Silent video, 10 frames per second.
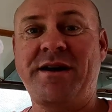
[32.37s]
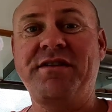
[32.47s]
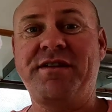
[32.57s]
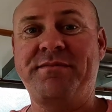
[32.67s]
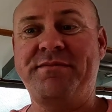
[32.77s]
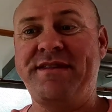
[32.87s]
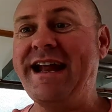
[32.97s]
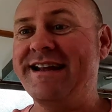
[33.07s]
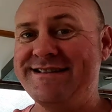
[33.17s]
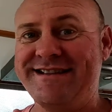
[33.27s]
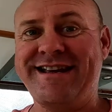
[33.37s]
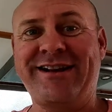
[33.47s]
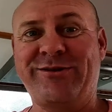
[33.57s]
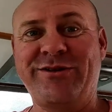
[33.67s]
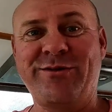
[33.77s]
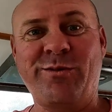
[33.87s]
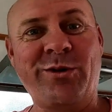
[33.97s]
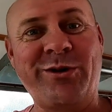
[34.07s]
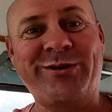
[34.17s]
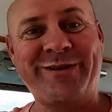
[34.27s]
coming out of our freshwater
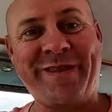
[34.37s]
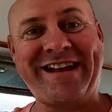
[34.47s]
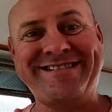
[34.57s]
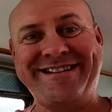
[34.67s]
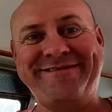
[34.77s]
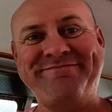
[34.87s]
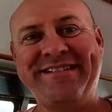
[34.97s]
taps. The